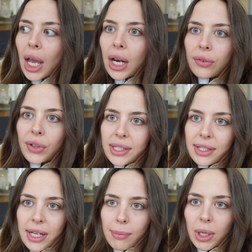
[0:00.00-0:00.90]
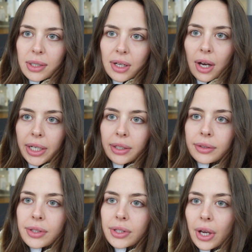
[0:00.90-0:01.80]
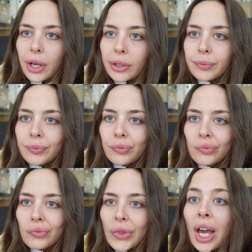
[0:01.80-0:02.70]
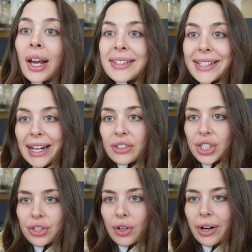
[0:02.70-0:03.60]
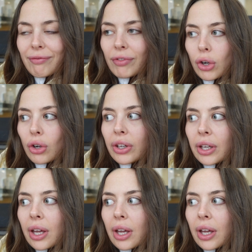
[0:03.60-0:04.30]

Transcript: And our flight's at ten past nine. Food so. was rubbish. Did actually try and vlog